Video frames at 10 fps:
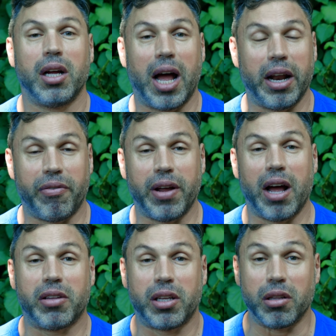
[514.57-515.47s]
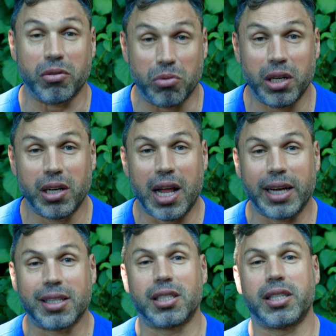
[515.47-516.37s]
and if you have really
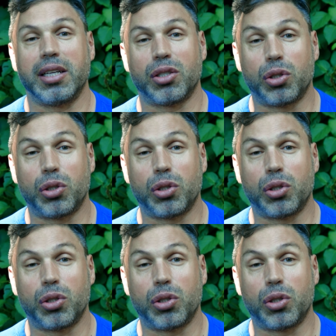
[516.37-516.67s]
like this lens,